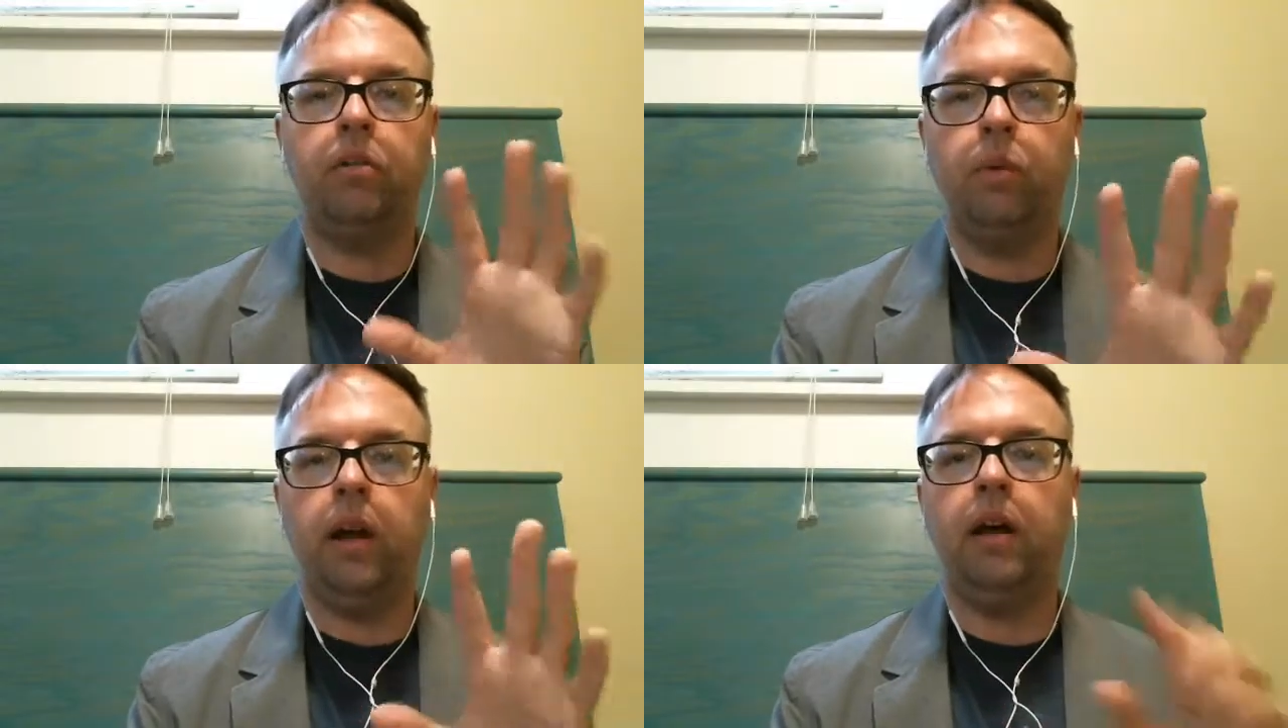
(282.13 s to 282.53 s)

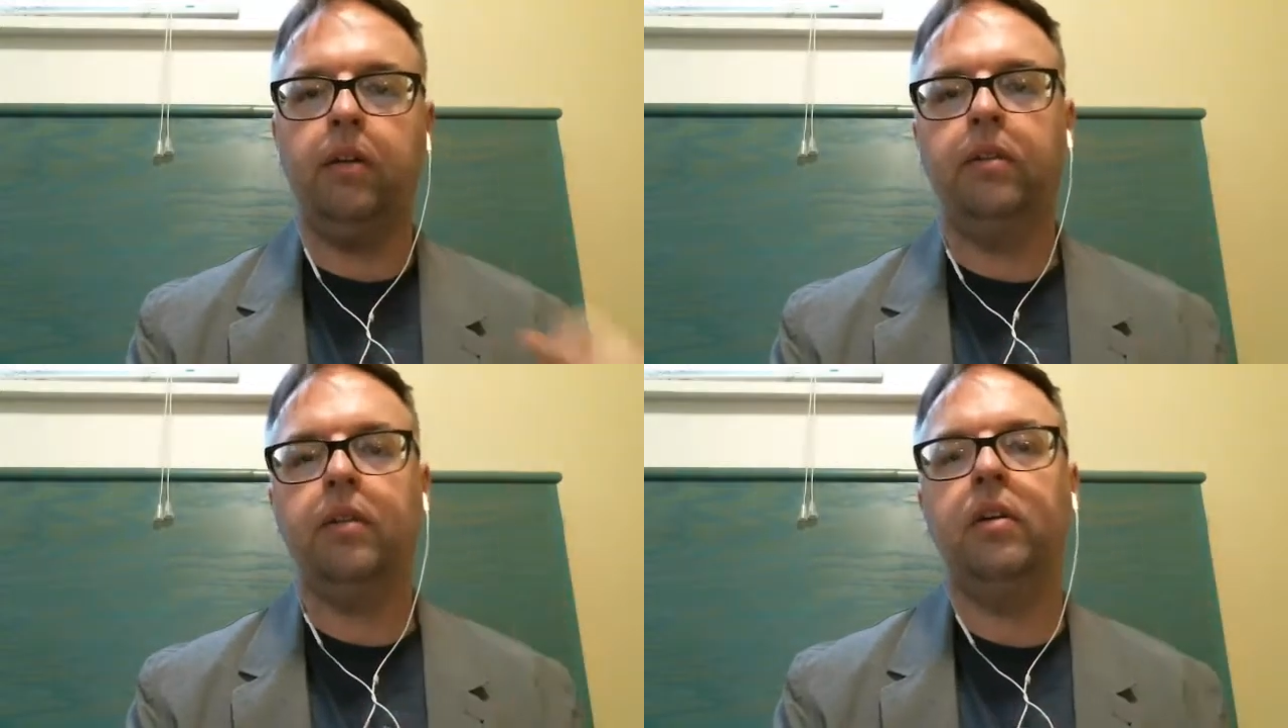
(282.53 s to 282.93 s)
What
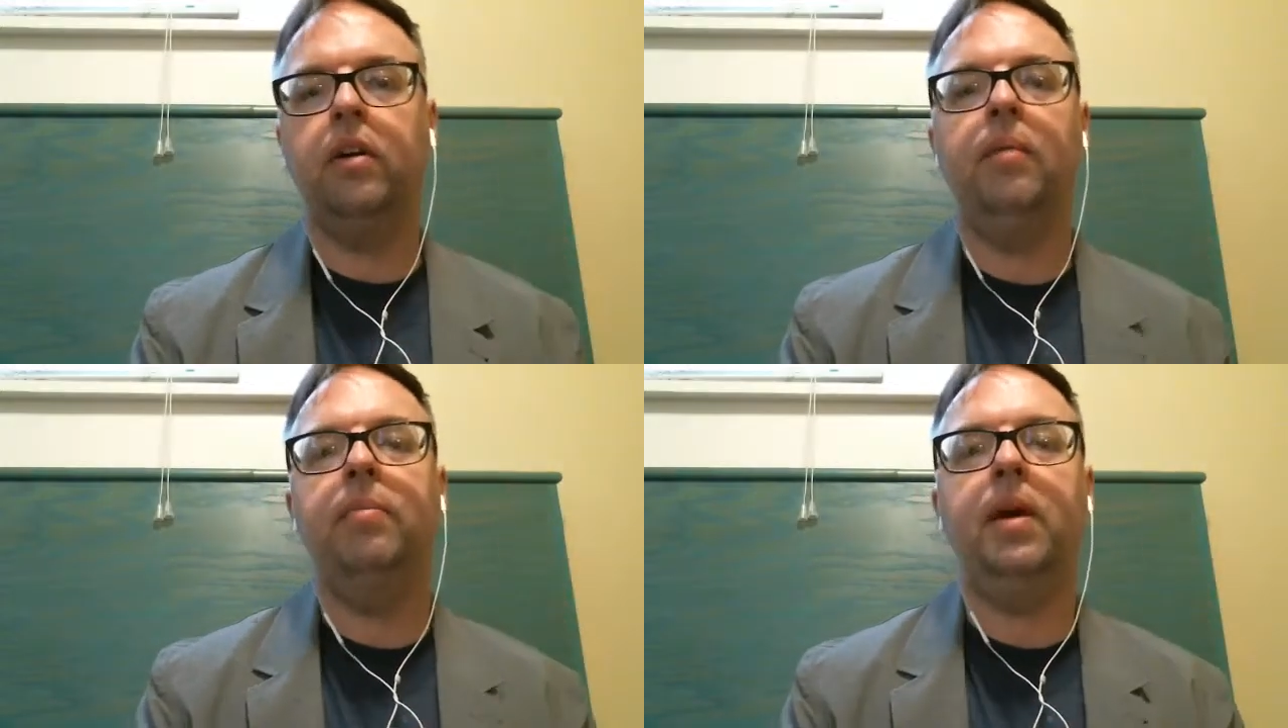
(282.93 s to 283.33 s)
else could
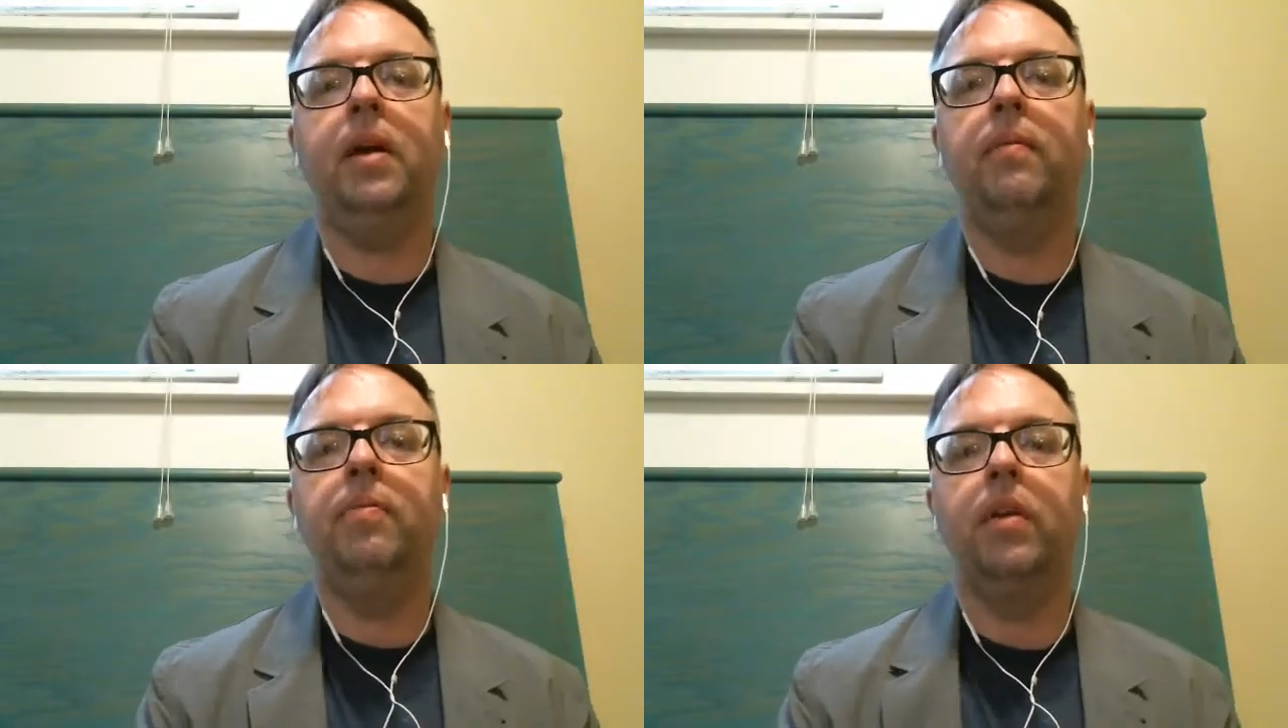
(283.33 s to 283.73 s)
it be?
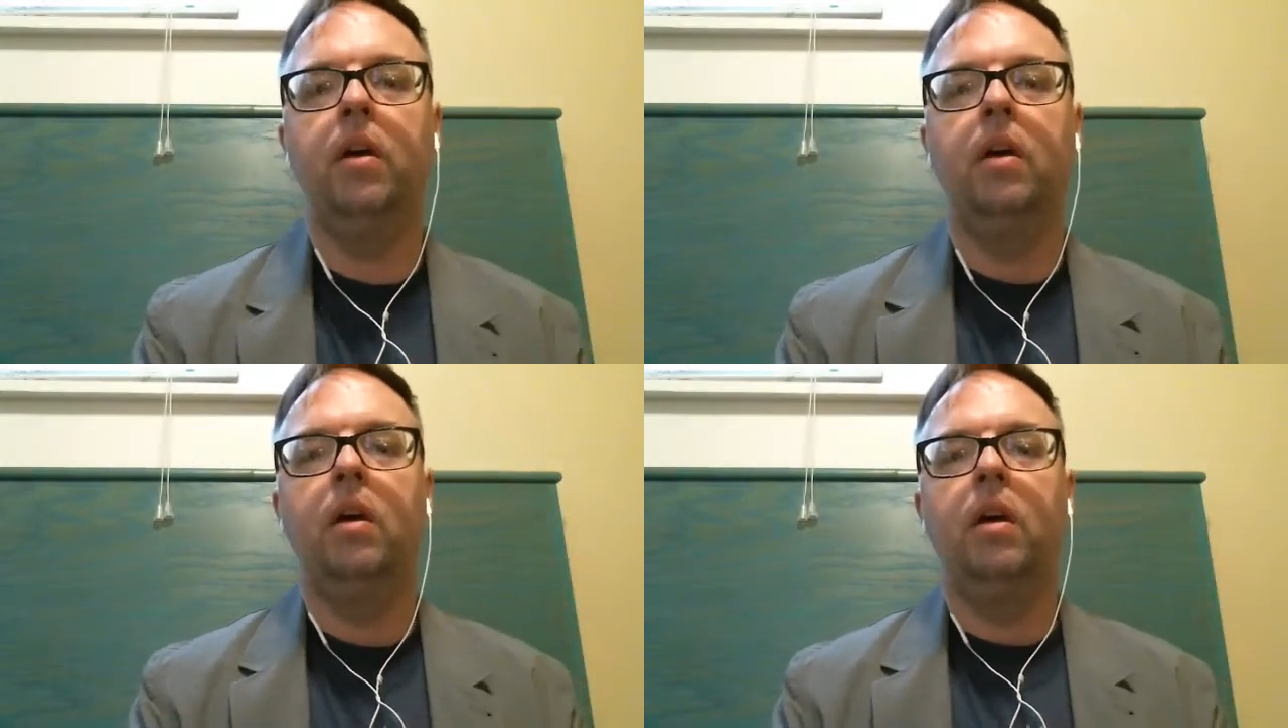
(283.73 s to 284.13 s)

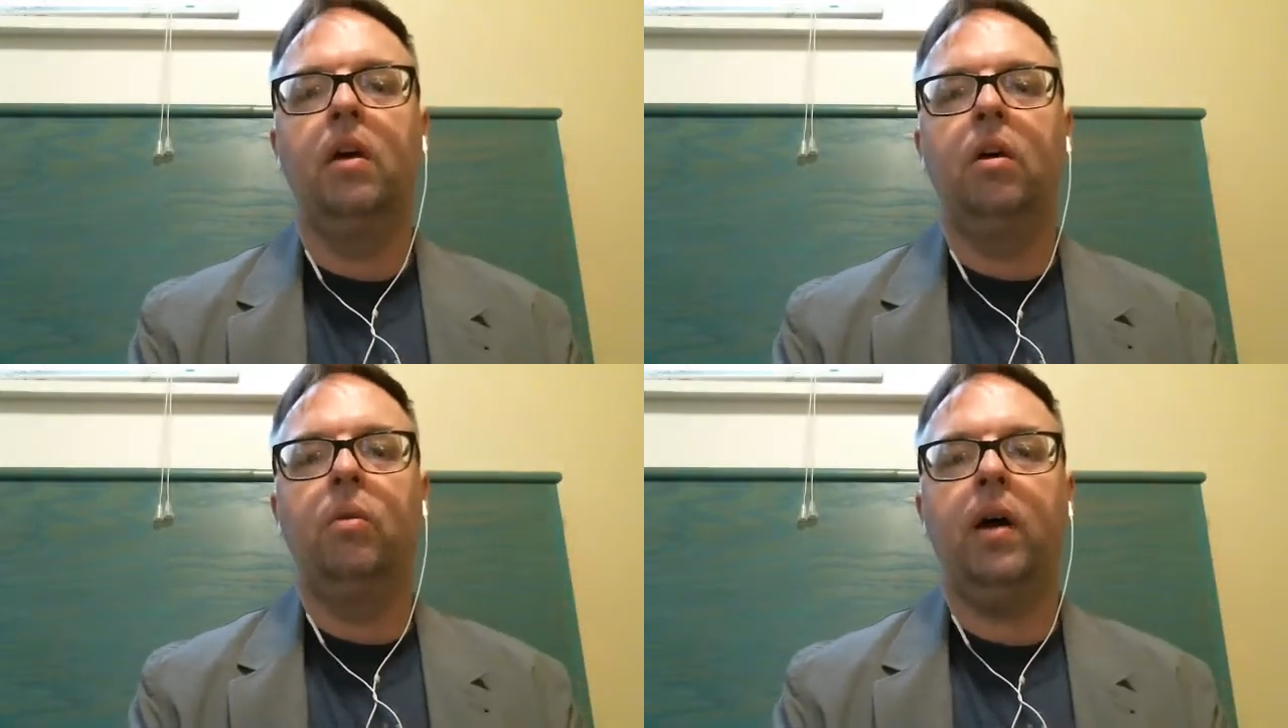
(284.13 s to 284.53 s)

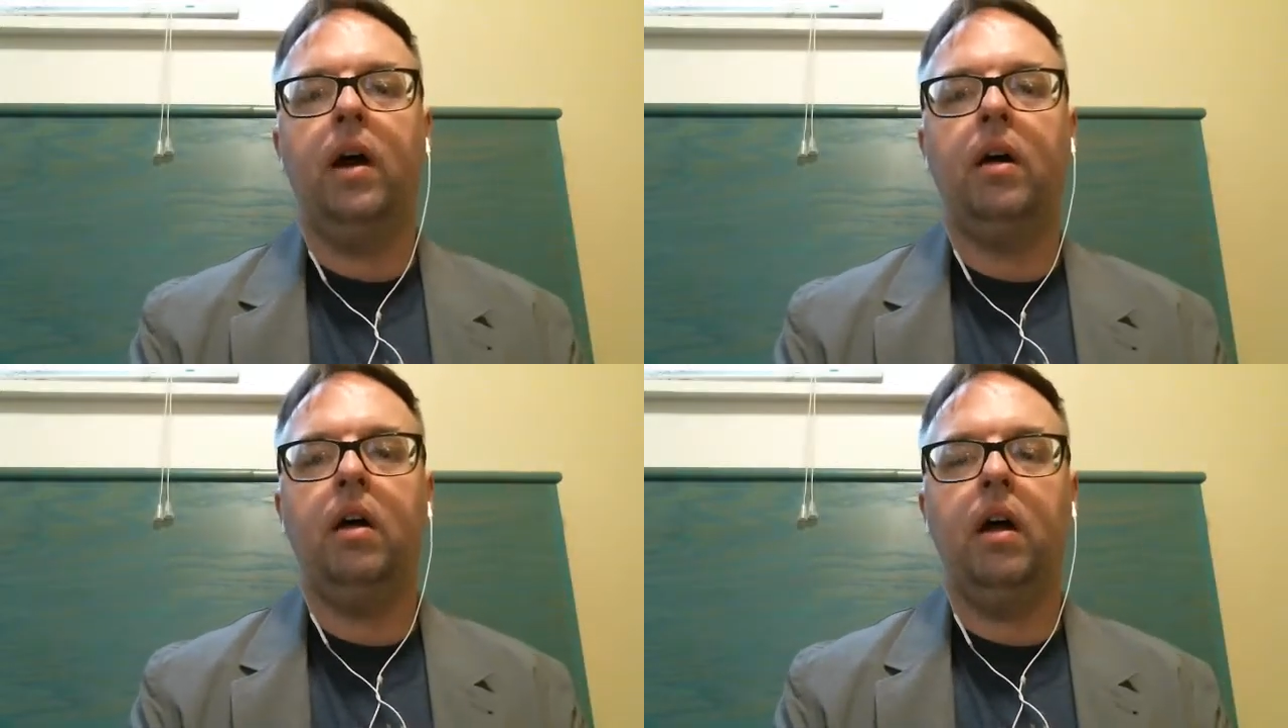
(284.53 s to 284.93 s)

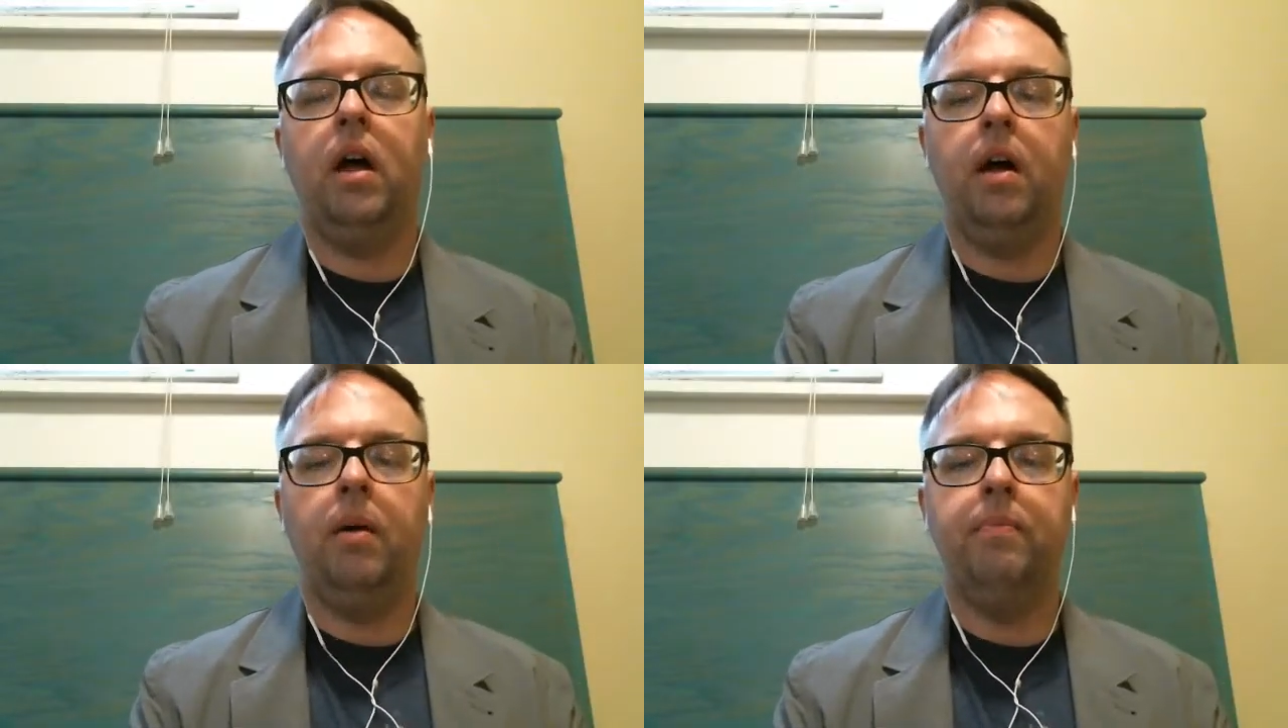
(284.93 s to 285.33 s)

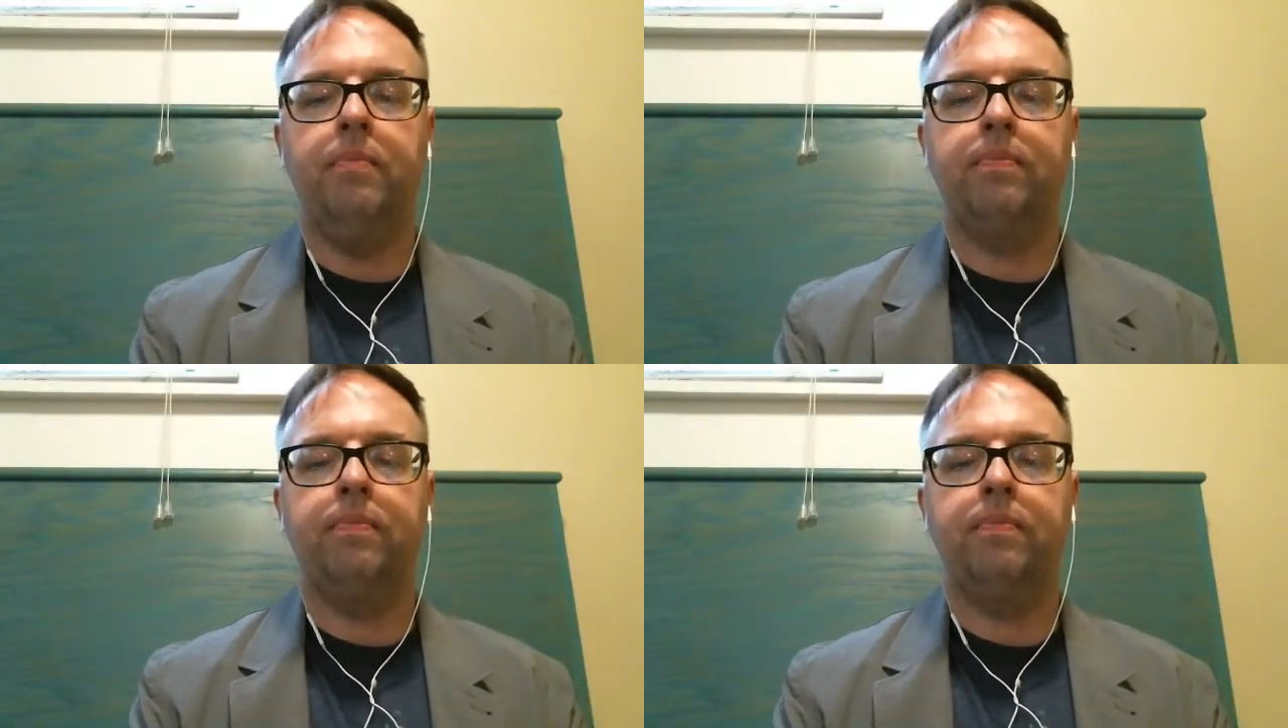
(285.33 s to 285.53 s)
Well,